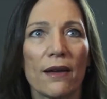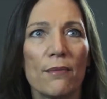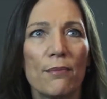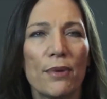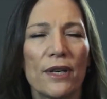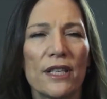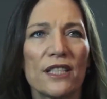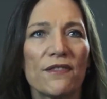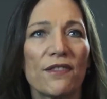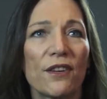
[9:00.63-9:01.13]

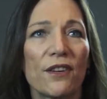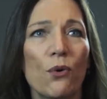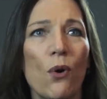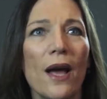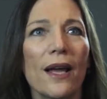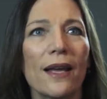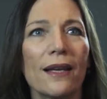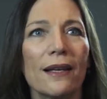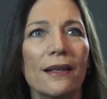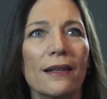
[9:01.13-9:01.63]
But it's
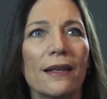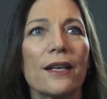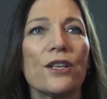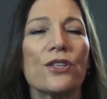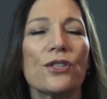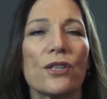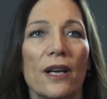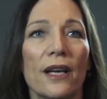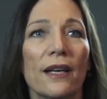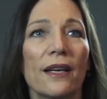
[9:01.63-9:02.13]
quite
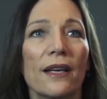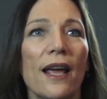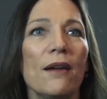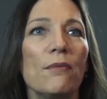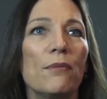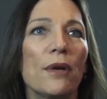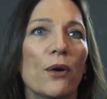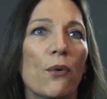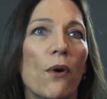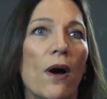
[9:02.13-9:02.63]
collegiate, it can
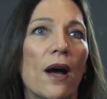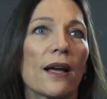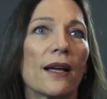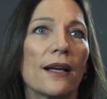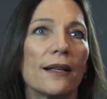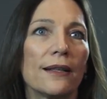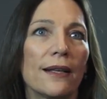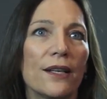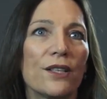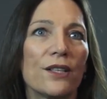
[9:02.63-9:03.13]
be quite
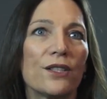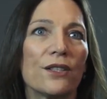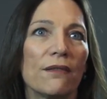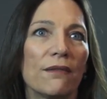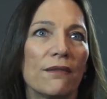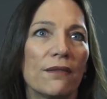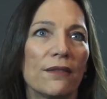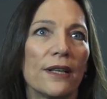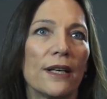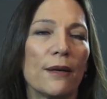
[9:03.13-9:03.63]
collegiate
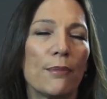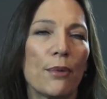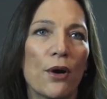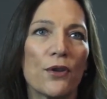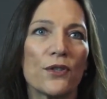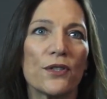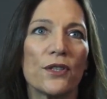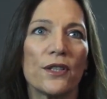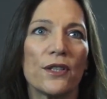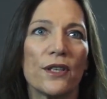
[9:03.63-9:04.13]
and really
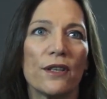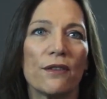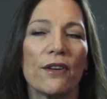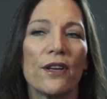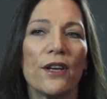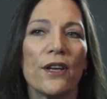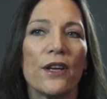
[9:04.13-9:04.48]
positive.